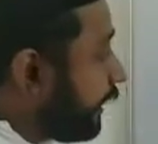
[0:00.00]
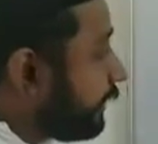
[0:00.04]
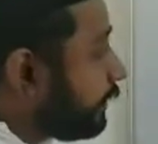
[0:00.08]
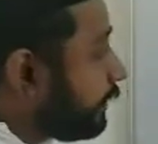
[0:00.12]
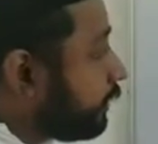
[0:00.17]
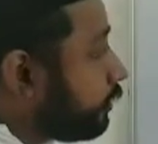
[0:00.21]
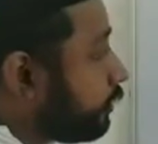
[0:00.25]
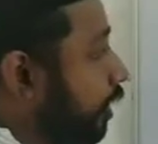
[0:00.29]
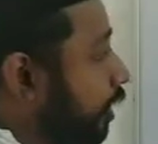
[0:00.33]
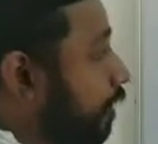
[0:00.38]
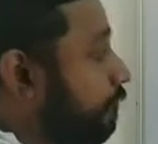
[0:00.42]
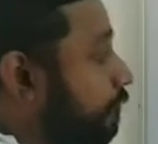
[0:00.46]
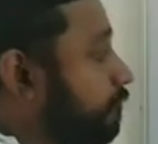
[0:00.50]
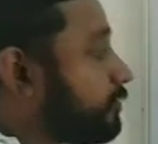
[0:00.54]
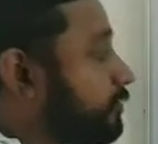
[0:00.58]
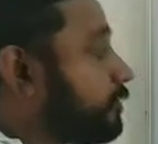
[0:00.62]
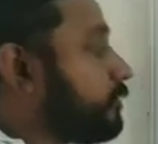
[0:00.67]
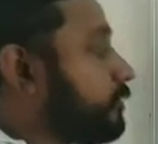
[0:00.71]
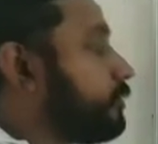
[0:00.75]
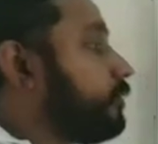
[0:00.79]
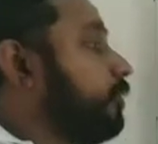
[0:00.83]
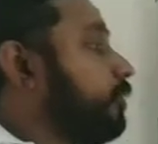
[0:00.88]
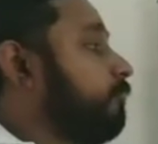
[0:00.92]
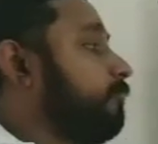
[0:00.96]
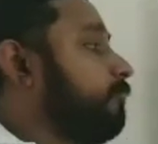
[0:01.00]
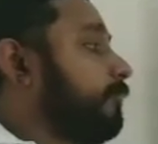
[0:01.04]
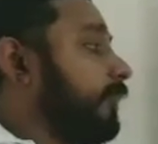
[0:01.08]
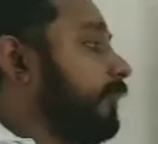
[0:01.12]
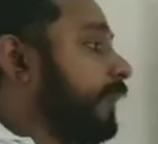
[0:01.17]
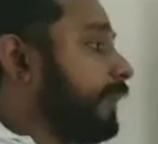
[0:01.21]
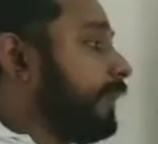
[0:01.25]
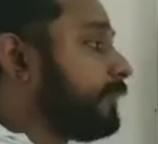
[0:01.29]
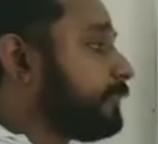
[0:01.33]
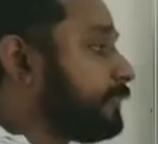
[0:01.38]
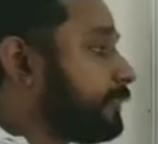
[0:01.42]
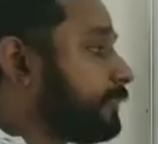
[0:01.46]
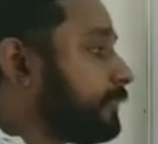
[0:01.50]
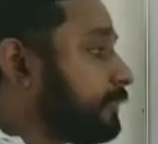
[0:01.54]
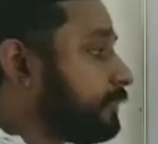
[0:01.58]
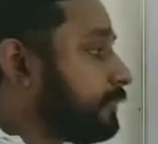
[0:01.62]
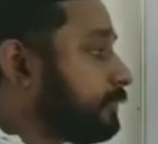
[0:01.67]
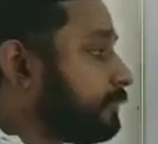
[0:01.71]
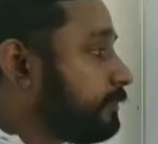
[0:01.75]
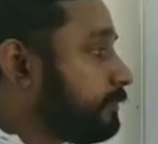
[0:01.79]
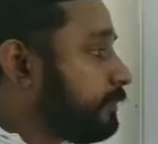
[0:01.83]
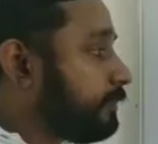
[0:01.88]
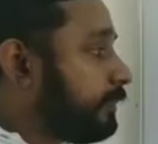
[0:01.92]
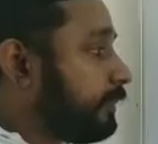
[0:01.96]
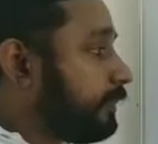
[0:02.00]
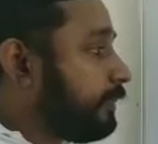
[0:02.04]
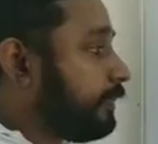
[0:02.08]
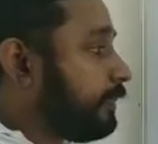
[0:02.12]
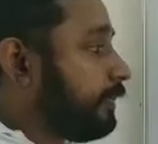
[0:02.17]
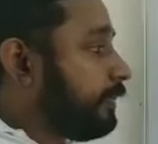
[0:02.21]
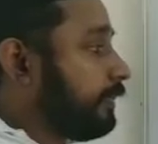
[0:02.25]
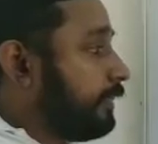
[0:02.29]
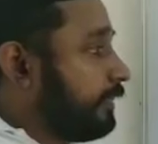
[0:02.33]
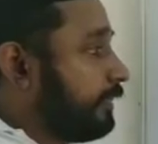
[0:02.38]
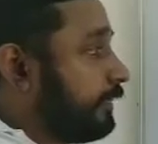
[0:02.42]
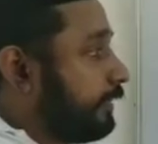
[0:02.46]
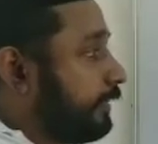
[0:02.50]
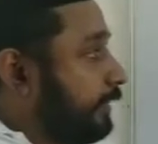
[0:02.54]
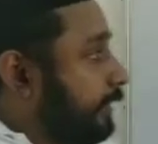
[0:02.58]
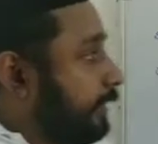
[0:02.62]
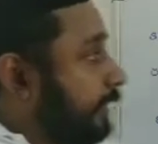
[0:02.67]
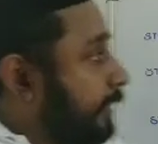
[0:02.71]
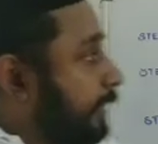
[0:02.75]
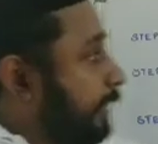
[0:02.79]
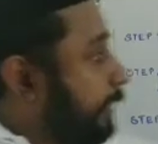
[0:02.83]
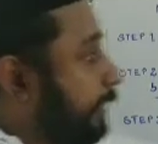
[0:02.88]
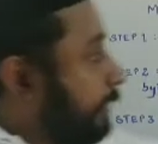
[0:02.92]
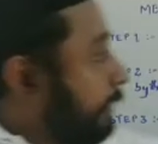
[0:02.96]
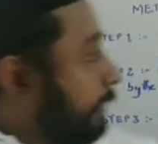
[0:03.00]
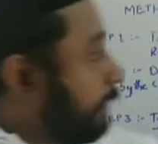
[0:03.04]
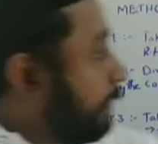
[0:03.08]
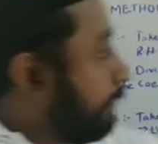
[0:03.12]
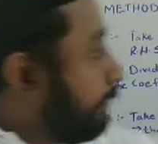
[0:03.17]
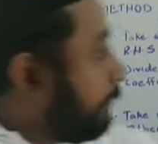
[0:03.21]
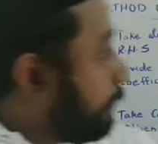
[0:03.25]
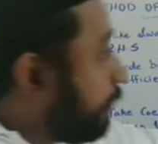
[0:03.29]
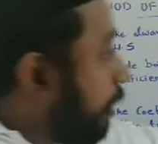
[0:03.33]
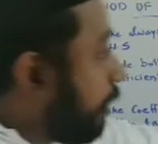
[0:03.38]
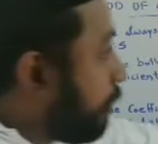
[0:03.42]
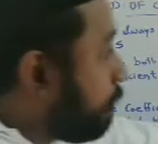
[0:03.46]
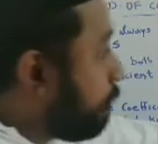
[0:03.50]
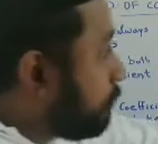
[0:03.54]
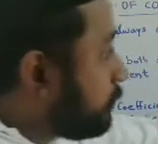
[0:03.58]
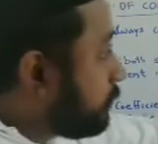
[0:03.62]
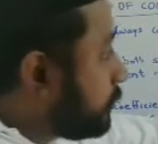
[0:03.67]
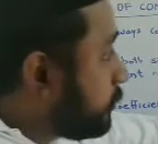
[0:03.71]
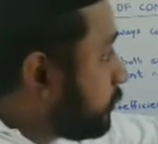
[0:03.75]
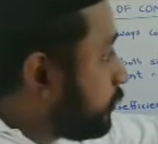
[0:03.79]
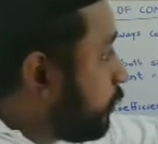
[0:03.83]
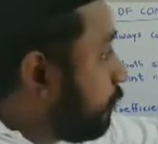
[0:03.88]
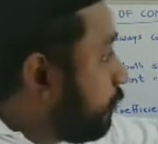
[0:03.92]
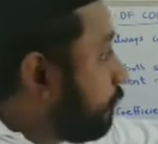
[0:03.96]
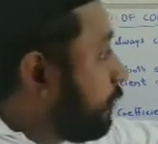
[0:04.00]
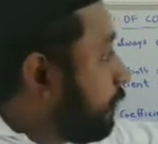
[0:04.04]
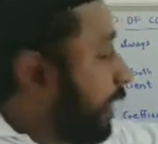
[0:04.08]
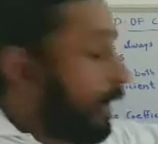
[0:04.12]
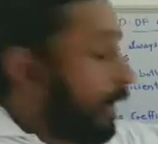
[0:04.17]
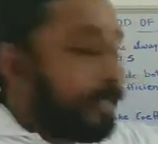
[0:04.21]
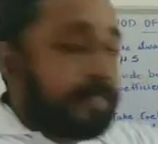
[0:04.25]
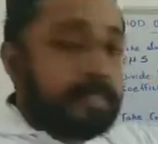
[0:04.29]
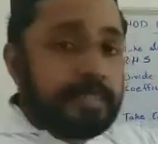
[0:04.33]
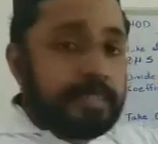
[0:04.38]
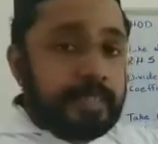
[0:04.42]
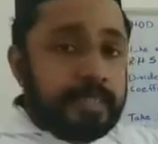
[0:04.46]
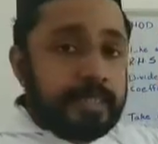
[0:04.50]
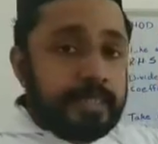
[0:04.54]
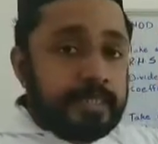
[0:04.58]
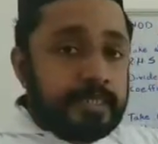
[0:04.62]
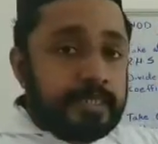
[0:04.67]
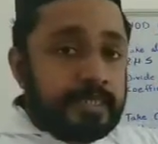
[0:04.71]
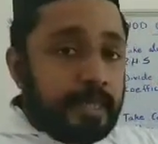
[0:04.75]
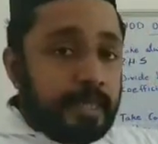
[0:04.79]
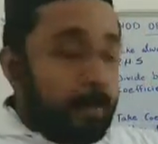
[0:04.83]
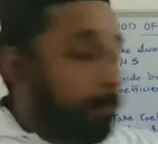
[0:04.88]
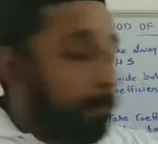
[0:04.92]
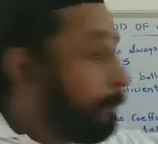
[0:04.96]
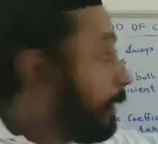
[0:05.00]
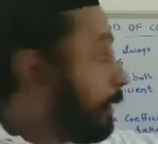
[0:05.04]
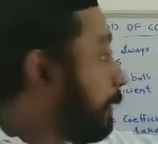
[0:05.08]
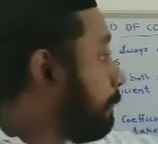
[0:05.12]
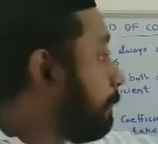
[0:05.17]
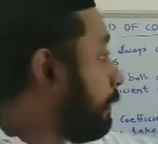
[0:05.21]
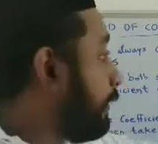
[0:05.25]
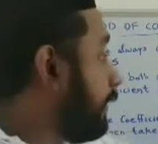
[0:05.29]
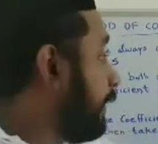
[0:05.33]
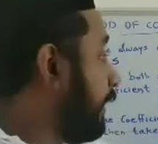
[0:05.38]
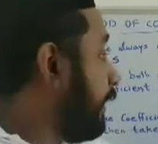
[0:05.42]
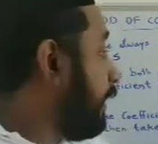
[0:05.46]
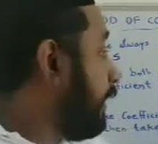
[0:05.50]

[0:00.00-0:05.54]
take the coefficient of x. Here the coefficient of x is b by